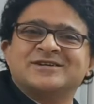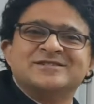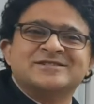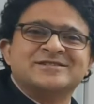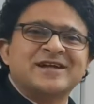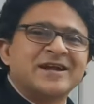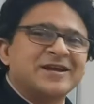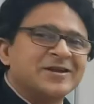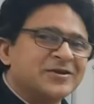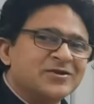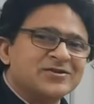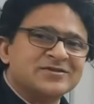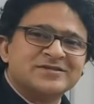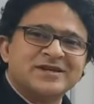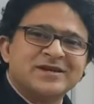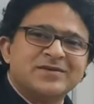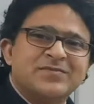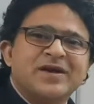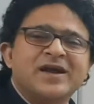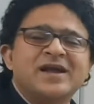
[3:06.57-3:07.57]
tighten your
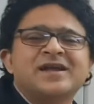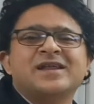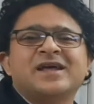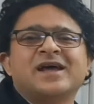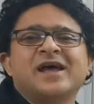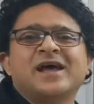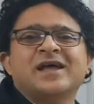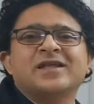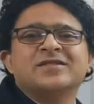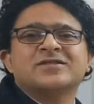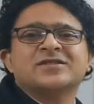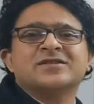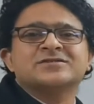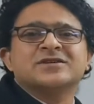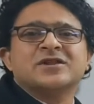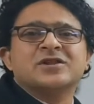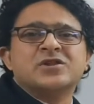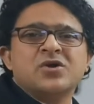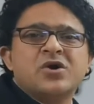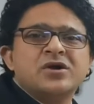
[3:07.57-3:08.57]
seat belt, and there's
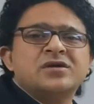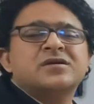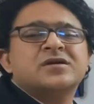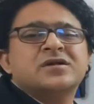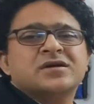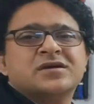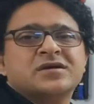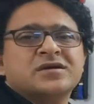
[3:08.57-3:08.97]
a lot